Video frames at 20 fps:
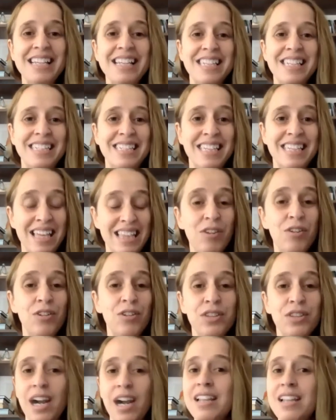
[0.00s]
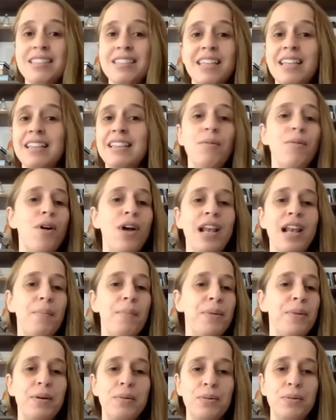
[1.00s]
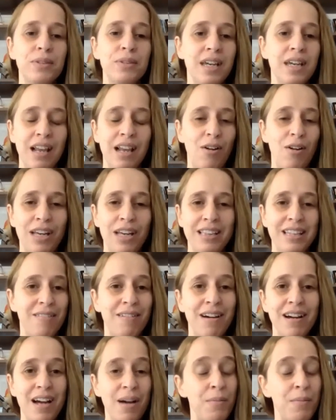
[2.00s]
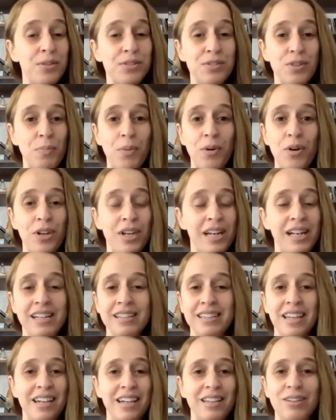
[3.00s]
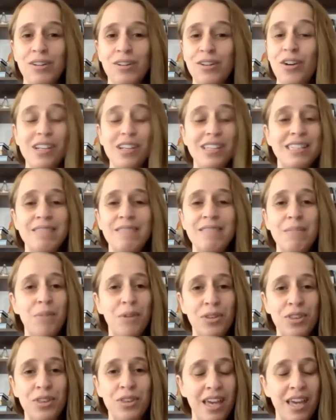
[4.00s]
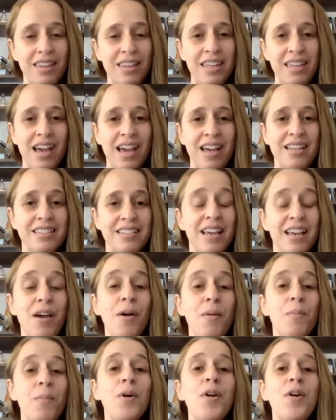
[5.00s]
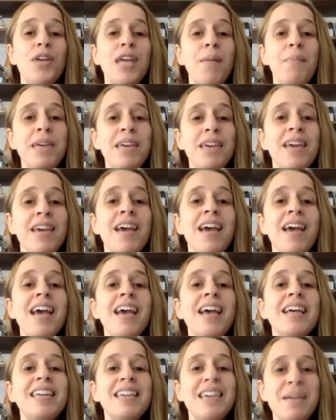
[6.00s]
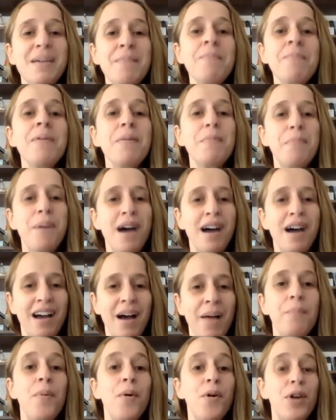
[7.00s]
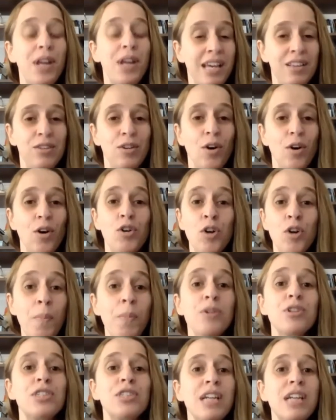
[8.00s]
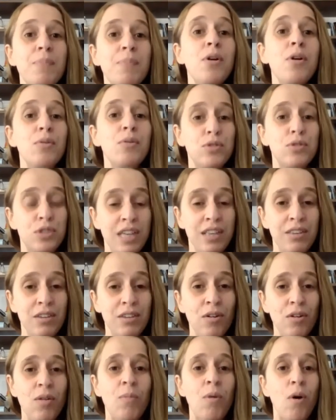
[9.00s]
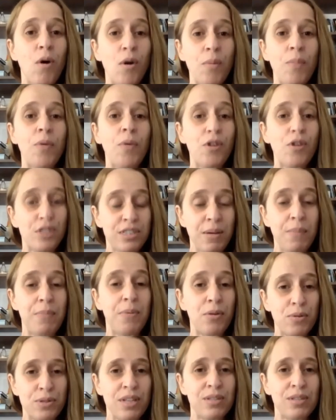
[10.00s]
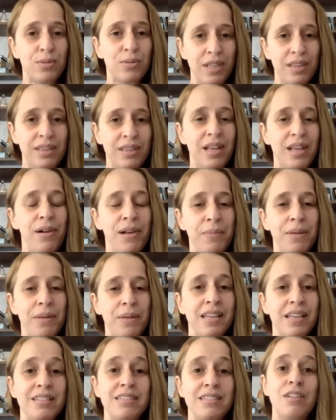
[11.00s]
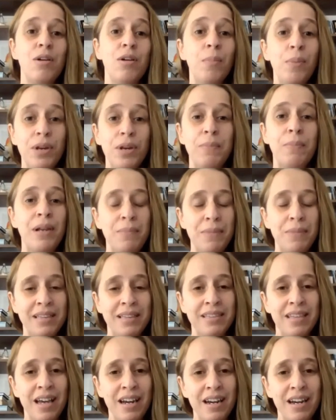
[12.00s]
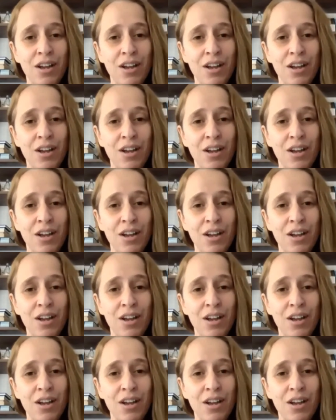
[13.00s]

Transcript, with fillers: So the bar is set very high, and the need to find incentives is the question that we, the ones who work um, on territories, are being asked, okay, who's paying for this?